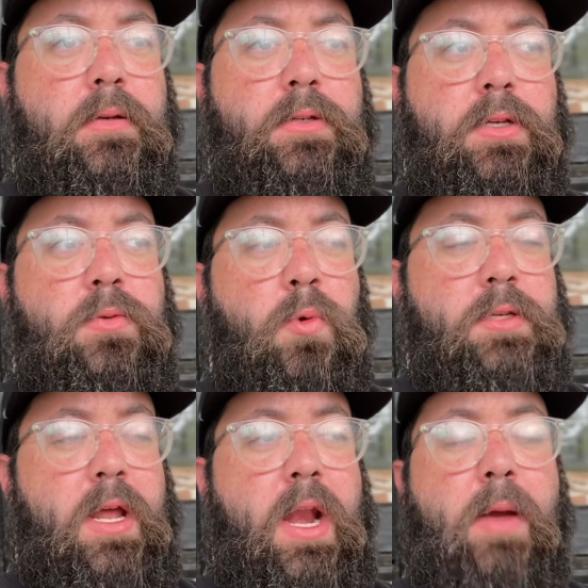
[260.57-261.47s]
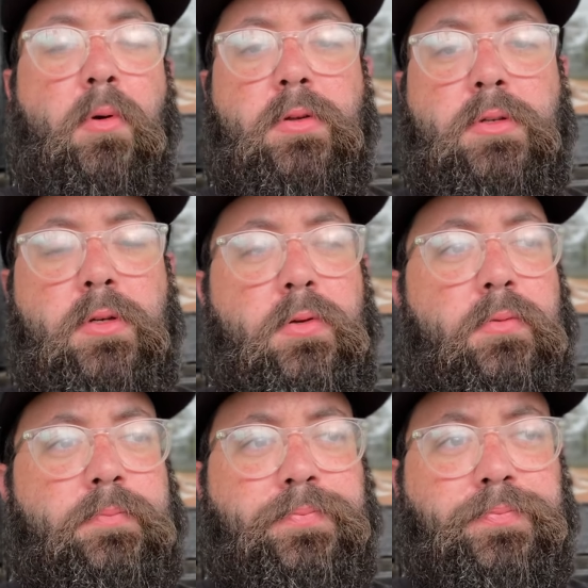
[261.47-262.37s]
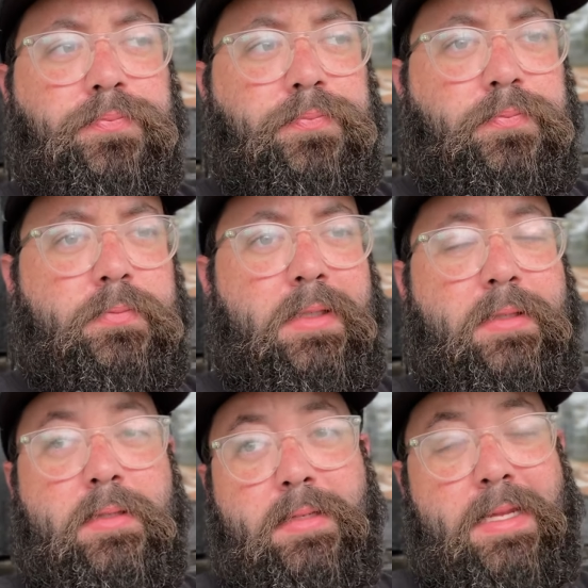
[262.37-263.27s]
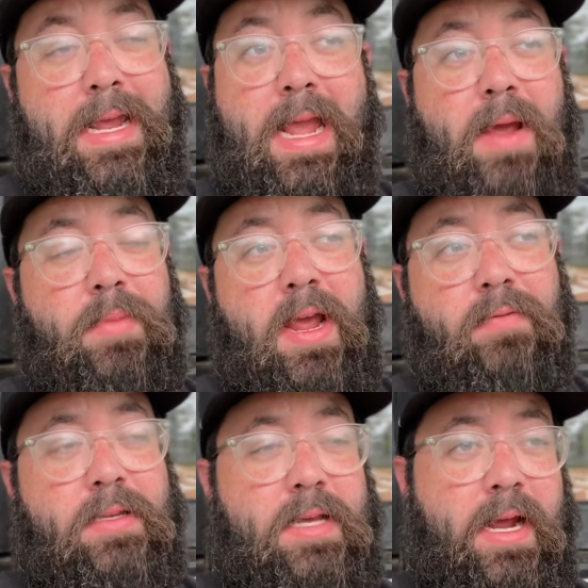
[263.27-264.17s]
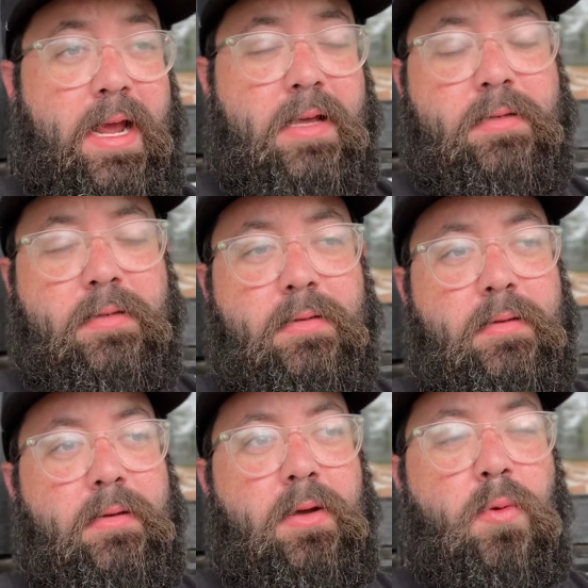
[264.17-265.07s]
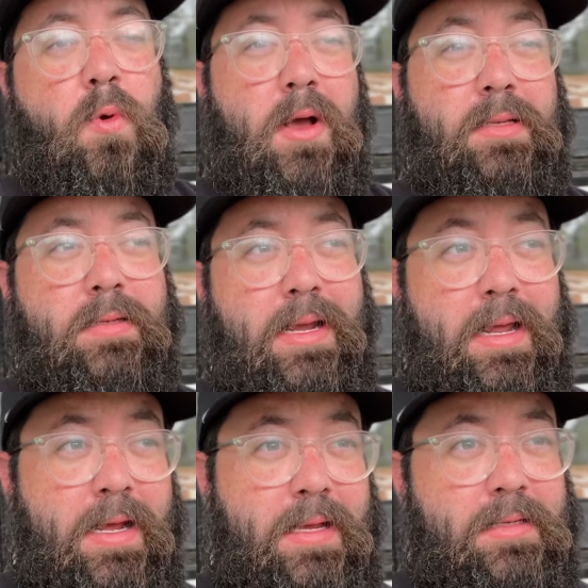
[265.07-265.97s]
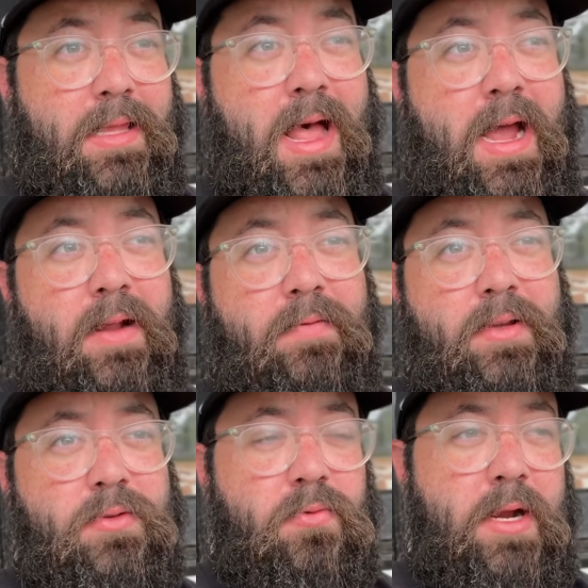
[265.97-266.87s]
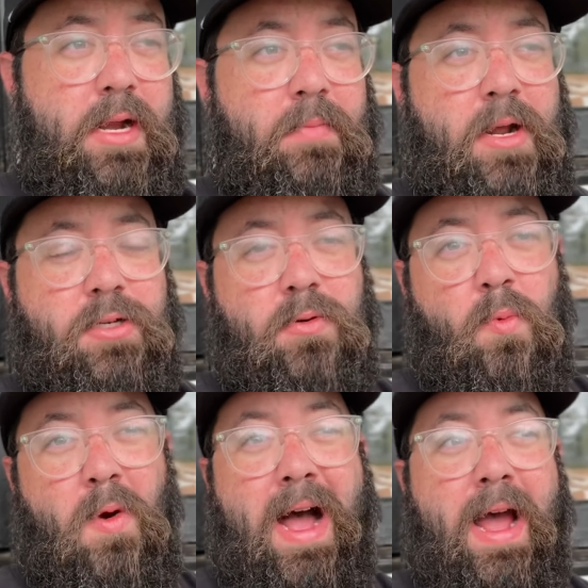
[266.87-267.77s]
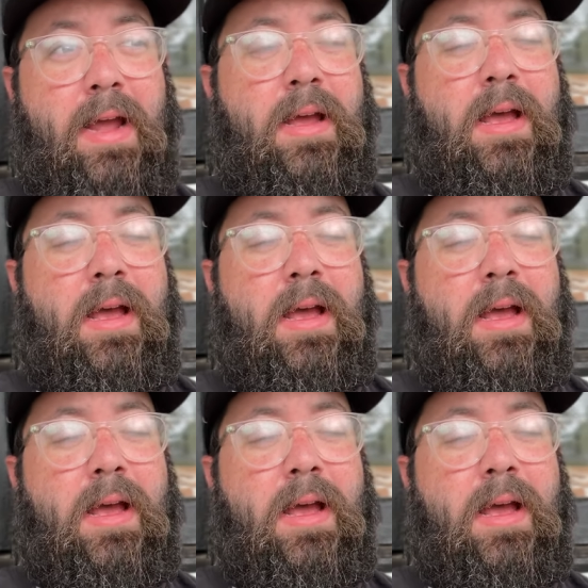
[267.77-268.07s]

Just was unable to see Gabe Davis, I guess, who was in his line of his read. I'm not sure why.